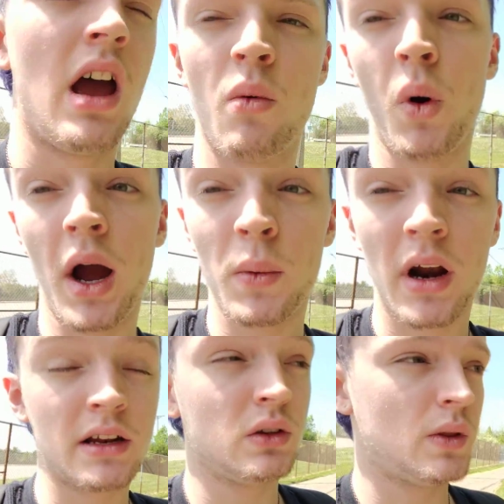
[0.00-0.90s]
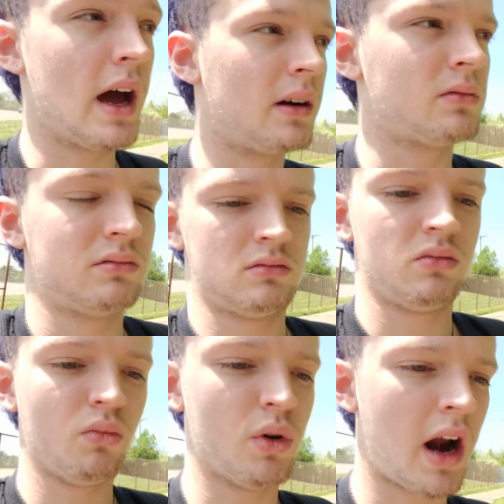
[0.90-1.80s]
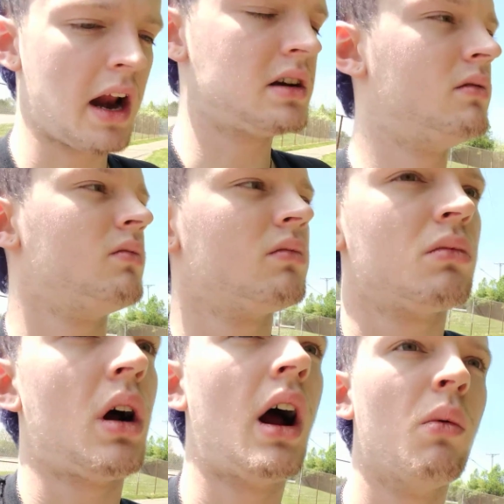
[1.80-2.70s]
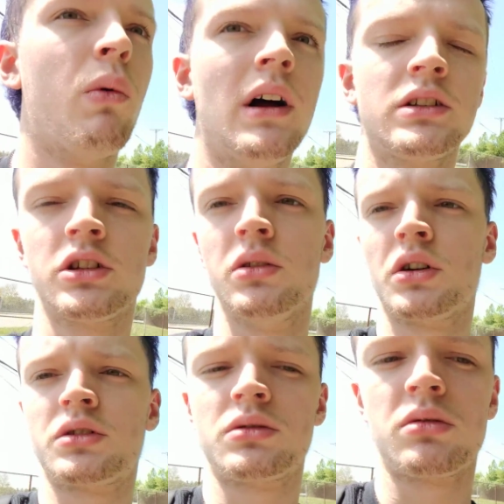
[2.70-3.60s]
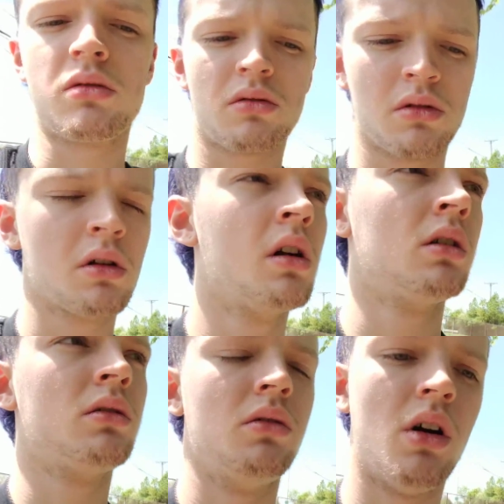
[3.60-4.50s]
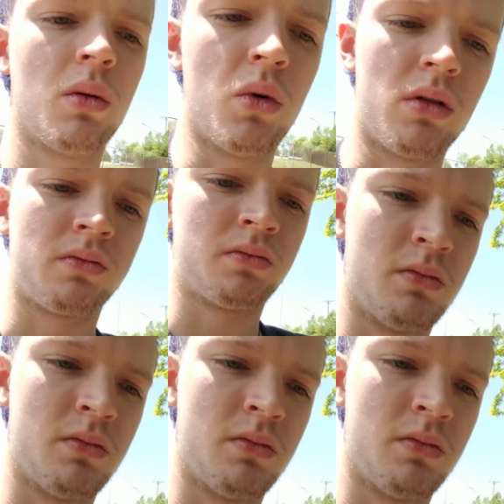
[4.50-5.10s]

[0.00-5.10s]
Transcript: And why would I do that when I want to look normal?